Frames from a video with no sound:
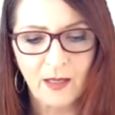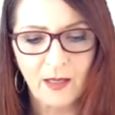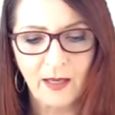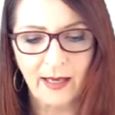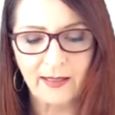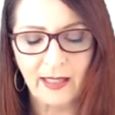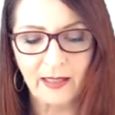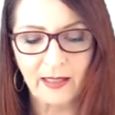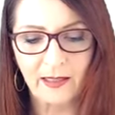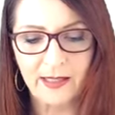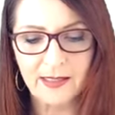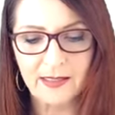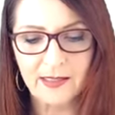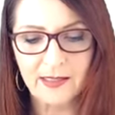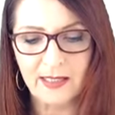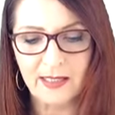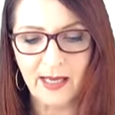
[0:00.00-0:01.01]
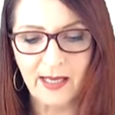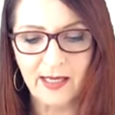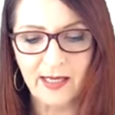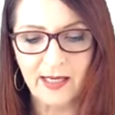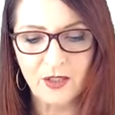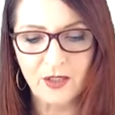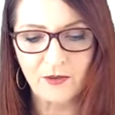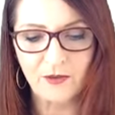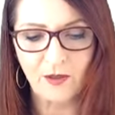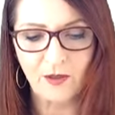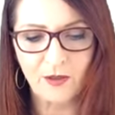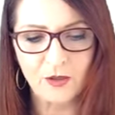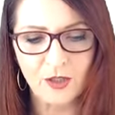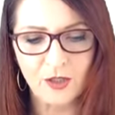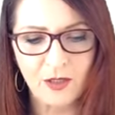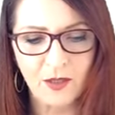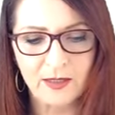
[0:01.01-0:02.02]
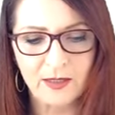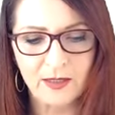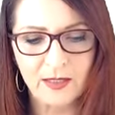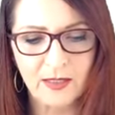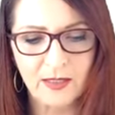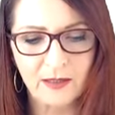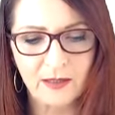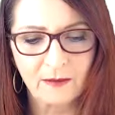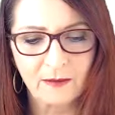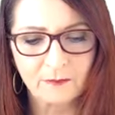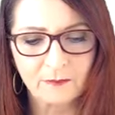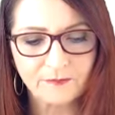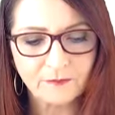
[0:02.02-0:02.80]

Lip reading: and adolescents age 0 to 19.